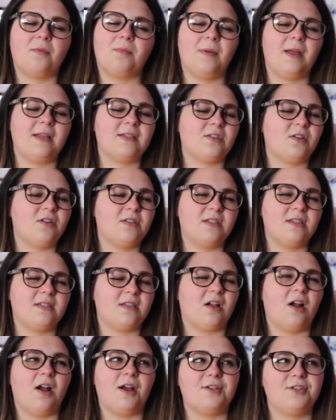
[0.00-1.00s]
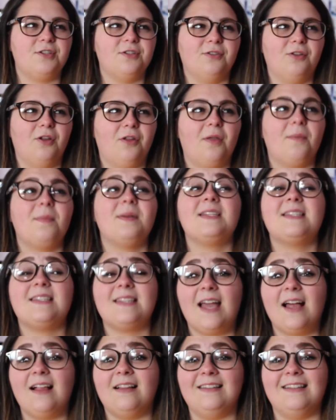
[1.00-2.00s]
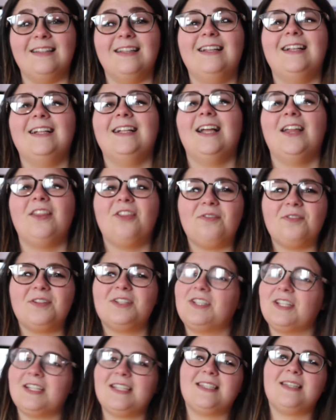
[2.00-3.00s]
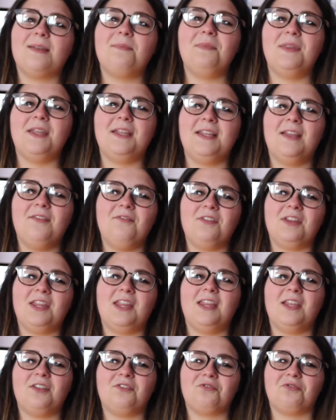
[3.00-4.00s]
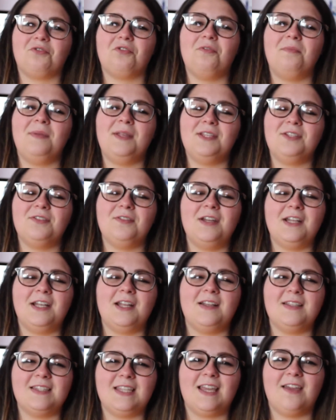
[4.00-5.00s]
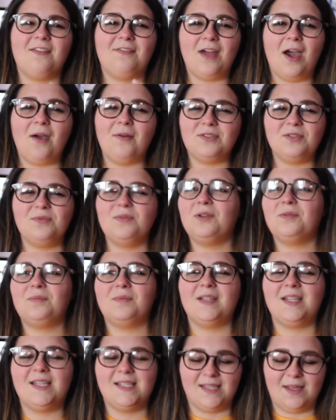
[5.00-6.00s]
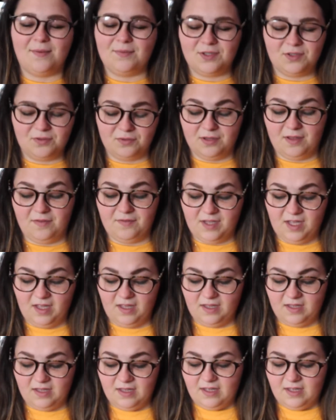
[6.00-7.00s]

that's because it's a cartoon, Laura, but still, there is just something that really like drew me to it, and I was like, if that was a real place, I would so live in it.